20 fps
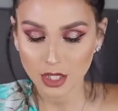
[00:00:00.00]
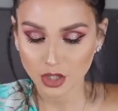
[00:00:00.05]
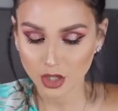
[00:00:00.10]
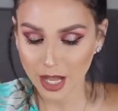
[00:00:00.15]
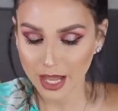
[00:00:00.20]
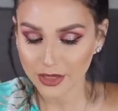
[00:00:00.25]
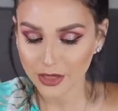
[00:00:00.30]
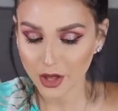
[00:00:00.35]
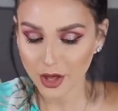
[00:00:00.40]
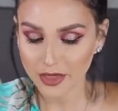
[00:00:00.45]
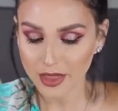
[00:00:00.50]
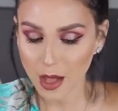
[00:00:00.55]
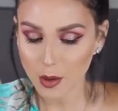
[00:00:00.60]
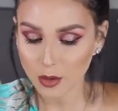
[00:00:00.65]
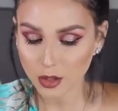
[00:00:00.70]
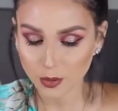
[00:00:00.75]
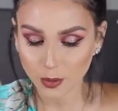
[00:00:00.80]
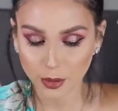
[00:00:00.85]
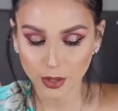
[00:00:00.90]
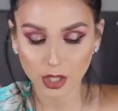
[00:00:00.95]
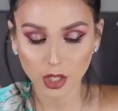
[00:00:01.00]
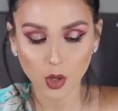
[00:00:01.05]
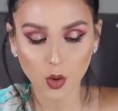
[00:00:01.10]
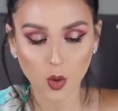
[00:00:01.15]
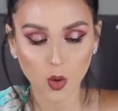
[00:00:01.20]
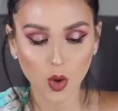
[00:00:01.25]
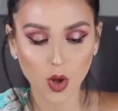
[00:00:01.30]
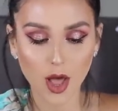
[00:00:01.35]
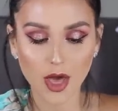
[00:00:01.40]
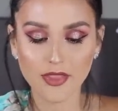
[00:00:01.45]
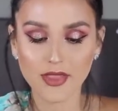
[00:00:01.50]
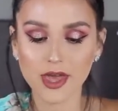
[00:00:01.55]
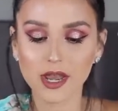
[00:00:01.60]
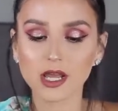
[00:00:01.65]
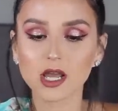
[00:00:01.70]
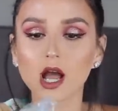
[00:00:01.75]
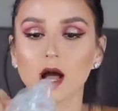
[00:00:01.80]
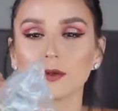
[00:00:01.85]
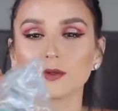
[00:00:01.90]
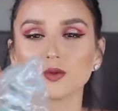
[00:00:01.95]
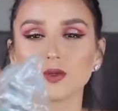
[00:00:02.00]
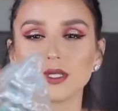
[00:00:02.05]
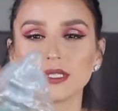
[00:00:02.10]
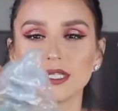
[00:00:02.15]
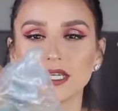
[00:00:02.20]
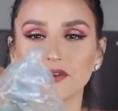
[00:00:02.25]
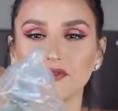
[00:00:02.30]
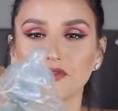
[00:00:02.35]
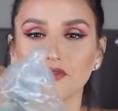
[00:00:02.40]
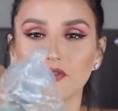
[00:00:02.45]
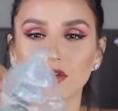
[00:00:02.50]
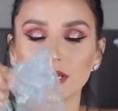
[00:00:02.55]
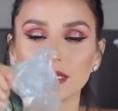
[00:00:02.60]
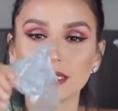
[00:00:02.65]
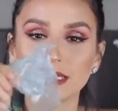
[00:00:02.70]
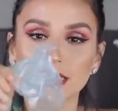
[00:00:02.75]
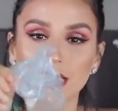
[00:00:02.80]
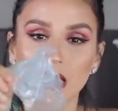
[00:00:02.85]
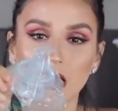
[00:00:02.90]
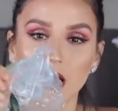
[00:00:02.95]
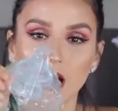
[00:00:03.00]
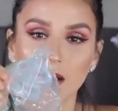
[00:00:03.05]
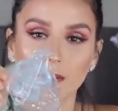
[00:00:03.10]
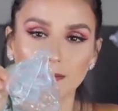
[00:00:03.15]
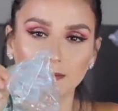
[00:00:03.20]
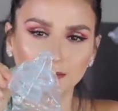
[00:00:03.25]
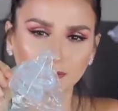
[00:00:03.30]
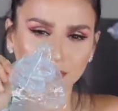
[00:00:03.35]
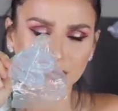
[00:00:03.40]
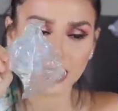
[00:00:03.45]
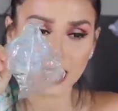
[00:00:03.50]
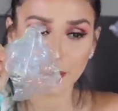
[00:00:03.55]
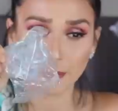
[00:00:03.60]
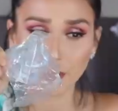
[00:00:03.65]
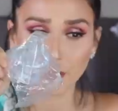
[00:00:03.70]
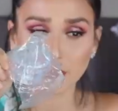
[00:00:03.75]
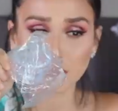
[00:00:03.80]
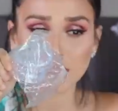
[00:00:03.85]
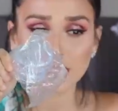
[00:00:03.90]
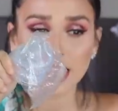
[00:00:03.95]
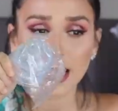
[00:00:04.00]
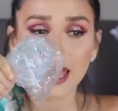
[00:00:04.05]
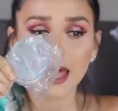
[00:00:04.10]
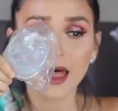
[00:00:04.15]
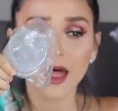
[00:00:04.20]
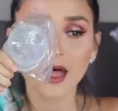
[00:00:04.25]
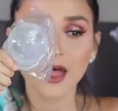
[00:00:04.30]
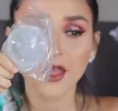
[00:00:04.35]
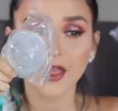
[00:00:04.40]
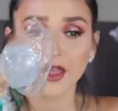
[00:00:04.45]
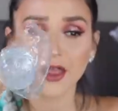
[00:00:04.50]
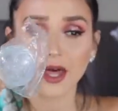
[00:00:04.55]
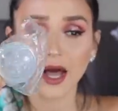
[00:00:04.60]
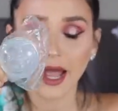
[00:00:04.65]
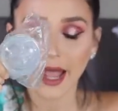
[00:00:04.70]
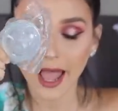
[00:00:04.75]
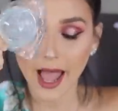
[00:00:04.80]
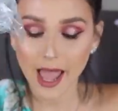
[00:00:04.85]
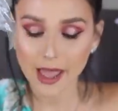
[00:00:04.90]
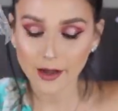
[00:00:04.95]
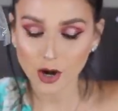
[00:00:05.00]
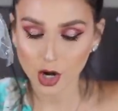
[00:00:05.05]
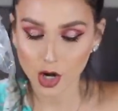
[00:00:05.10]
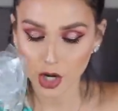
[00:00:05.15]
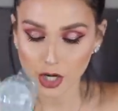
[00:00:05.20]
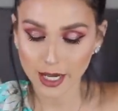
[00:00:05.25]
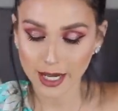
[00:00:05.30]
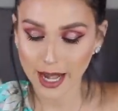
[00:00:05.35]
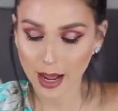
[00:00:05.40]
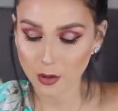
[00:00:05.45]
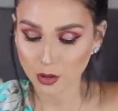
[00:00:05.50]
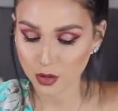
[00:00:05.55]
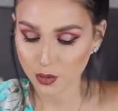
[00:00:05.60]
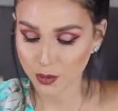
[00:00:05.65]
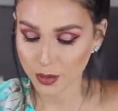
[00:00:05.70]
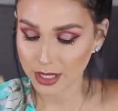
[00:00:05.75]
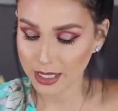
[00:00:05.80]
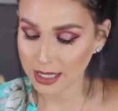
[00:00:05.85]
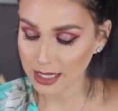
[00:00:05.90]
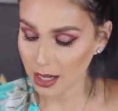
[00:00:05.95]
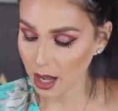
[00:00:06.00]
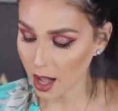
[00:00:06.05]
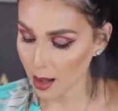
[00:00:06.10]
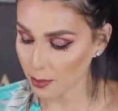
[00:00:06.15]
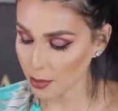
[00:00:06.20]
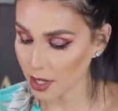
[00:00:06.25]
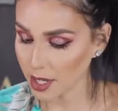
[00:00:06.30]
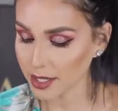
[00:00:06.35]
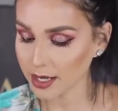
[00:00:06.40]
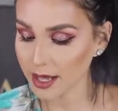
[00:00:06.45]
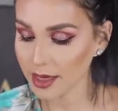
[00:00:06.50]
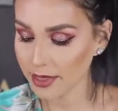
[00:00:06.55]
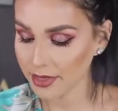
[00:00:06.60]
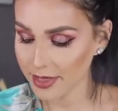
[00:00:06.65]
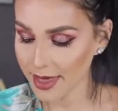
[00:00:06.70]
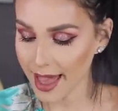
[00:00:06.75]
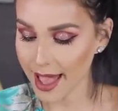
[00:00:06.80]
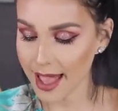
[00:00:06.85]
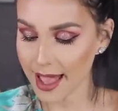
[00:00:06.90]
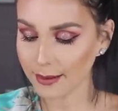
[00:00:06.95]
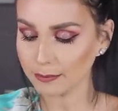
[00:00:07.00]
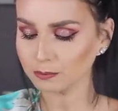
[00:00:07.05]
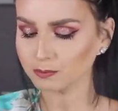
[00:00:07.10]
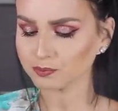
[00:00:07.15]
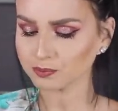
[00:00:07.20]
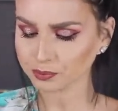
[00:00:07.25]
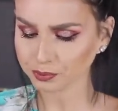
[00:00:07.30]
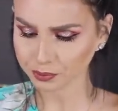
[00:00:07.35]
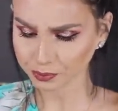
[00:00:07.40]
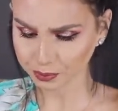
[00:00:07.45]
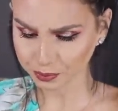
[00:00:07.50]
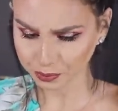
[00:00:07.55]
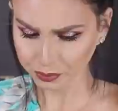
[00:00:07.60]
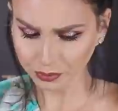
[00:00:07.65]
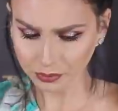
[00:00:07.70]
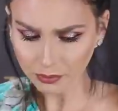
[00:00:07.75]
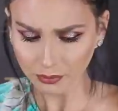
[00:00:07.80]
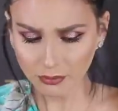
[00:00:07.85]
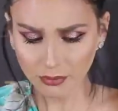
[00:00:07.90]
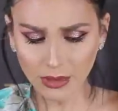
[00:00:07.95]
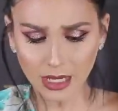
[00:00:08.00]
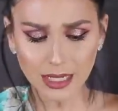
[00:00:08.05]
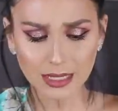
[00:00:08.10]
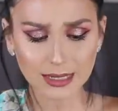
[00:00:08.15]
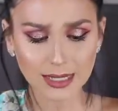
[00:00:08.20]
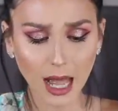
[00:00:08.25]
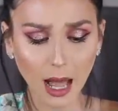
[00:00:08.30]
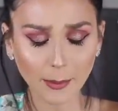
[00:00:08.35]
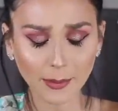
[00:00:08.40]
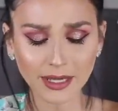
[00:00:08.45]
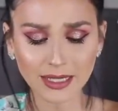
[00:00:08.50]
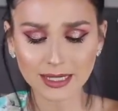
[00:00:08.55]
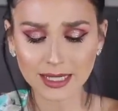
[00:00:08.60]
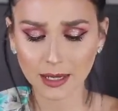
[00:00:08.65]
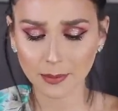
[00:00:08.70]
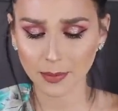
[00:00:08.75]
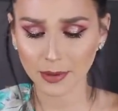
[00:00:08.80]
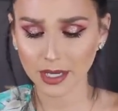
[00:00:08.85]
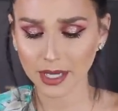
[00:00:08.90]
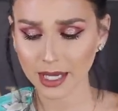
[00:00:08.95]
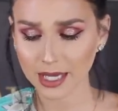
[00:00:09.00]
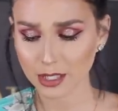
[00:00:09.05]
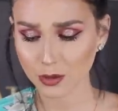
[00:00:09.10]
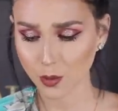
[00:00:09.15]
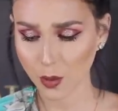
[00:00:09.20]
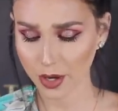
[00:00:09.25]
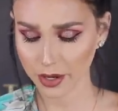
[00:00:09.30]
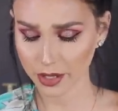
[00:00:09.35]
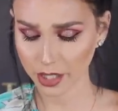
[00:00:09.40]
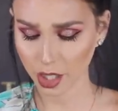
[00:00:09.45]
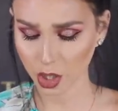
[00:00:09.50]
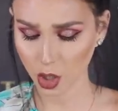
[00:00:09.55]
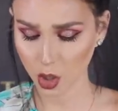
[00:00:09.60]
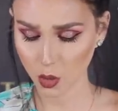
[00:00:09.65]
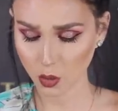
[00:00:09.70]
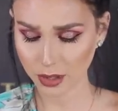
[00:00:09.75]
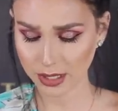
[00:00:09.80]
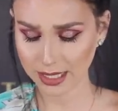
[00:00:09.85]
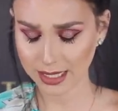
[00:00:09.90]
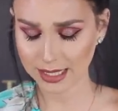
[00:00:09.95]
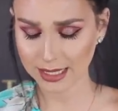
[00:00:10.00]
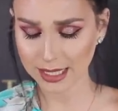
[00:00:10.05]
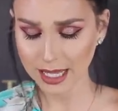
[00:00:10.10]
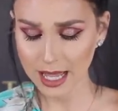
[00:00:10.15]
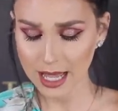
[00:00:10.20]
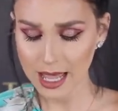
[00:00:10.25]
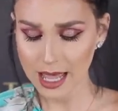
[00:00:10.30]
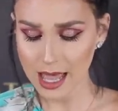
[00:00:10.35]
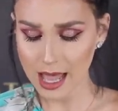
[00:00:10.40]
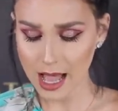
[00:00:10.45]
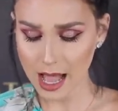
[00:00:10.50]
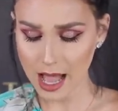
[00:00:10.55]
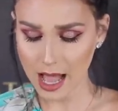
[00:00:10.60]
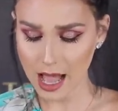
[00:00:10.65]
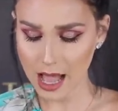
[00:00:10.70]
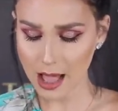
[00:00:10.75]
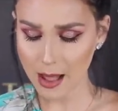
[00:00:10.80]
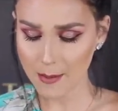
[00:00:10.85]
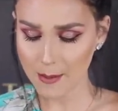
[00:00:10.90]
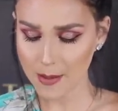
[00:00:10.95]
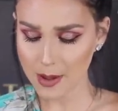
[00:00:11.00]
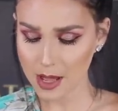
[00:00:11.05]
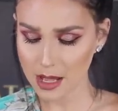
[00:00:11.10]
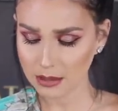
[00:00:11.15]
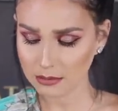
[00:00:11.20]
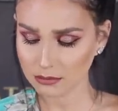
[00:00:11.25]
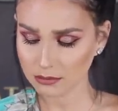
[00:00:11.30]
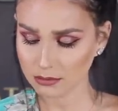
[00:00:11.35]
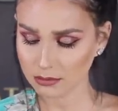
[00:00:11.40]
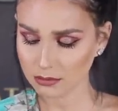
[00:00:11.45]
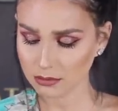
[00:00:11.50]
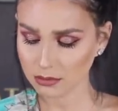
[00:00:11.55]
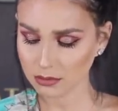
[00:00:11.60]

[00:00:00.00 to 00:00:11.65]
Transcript: So I thought that was pretty cool. And then it comes with different um, nipples that I heard and I was reading up on that Tommee Tippee is one of the closest uh,